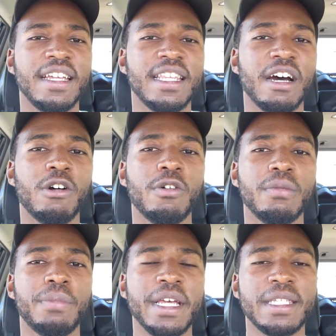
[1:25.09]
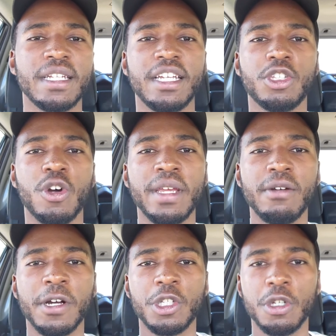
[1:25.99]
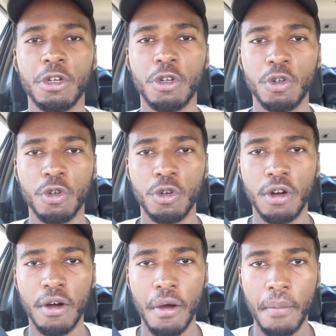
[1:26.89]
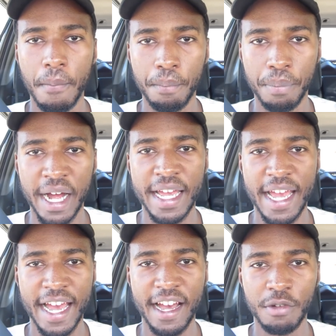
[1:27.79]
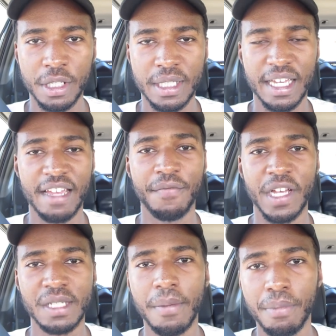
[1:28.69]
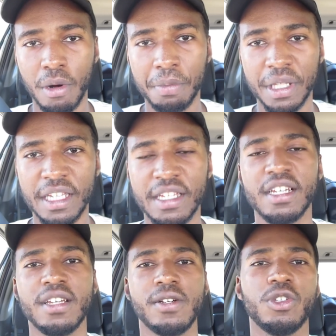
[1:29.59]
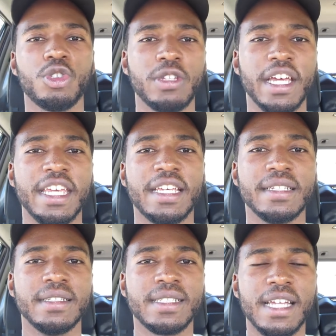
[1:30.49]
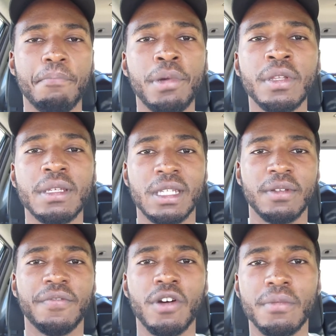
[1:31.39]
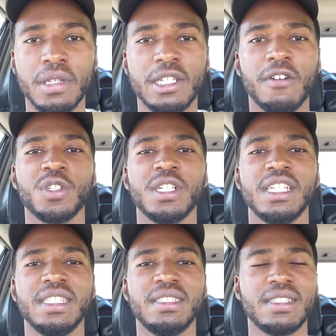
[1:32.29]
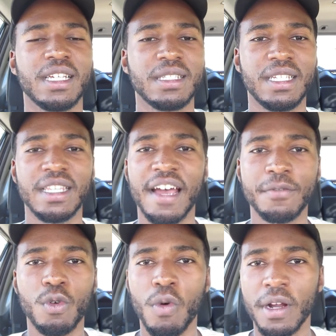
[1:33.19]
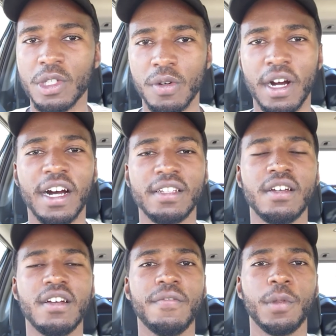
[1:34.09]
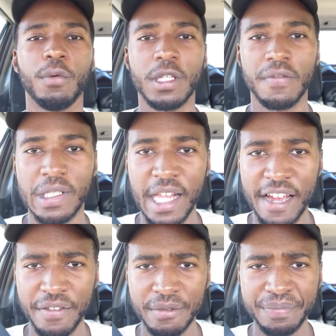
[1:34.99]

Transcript: Now, basically, he told me he wanted to buy a house, an investment property, so that he could start building something for himself so he didn't have to work so hard for the rest of his life.